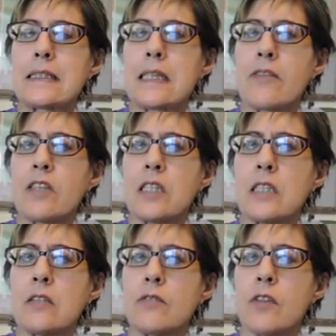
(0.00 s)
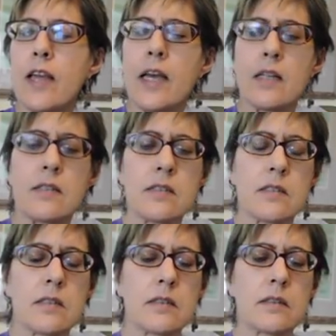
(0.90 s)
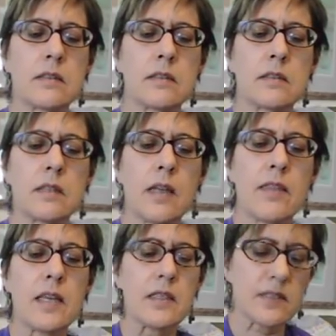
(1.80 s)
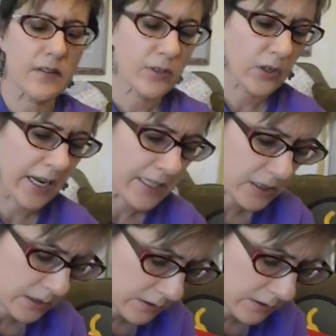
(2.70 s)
seven for that? I think seven or eight.